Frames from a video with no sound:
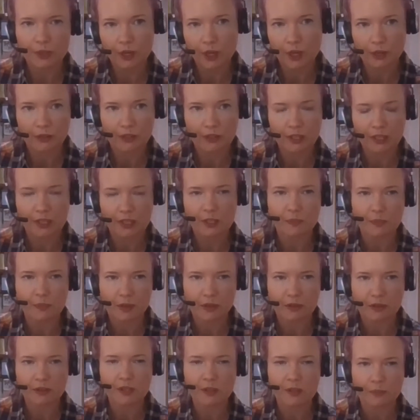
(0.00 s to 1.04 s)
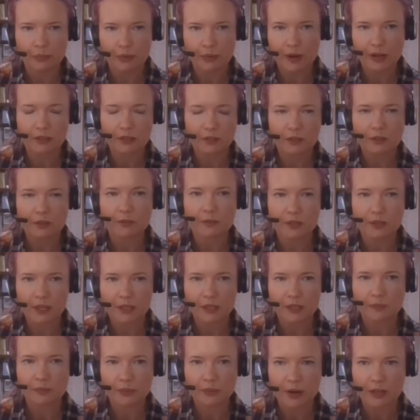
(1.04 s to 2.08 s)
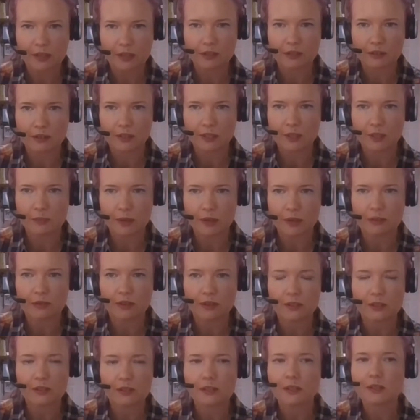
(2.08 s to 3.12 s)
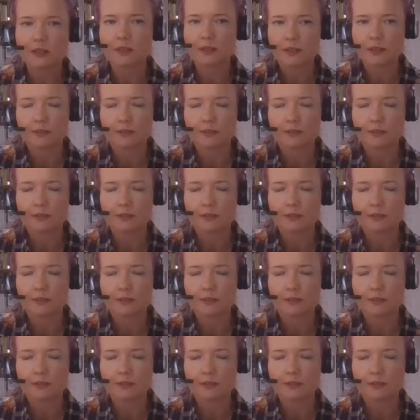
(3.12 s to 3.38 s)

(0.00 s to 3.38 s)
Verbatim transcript: coding experience and practical and some practical experience.